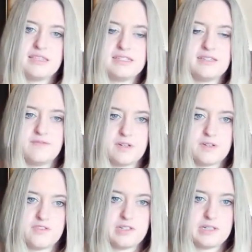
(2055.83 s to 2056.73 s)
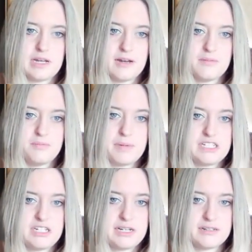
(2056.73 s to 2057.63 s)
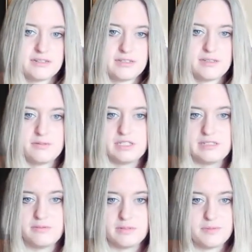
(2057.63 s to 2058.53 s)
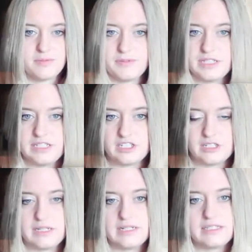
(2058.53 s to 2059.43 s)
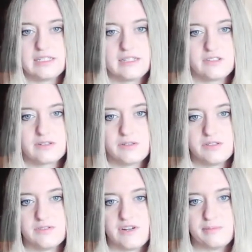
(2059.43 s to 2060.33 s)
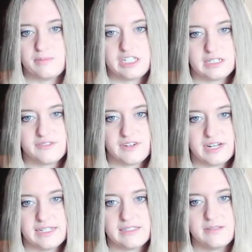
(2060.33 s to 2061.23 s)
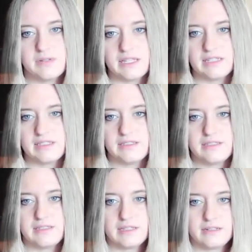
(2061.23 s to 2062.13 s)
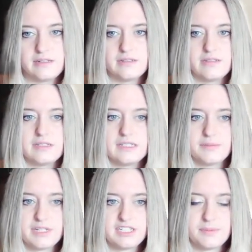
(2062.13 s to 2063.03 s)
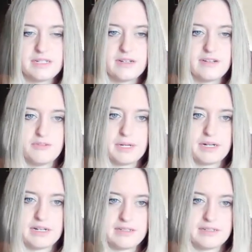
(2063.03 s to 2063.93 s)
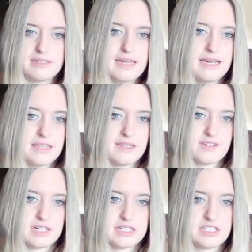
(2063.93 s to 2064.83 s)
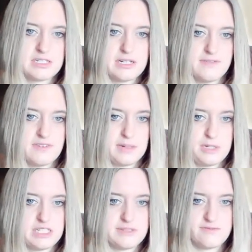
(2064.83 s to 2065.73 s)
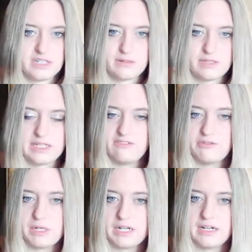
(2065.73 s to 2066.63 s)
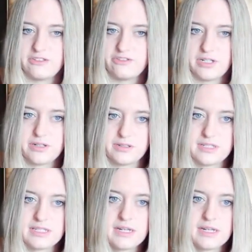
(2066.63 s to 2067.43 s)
This involved bed shakers, which was essentially a cylindrical vibration device with a cylinder displacement of about 1/8 of an inch and a vibration frequency of about 100 hertz.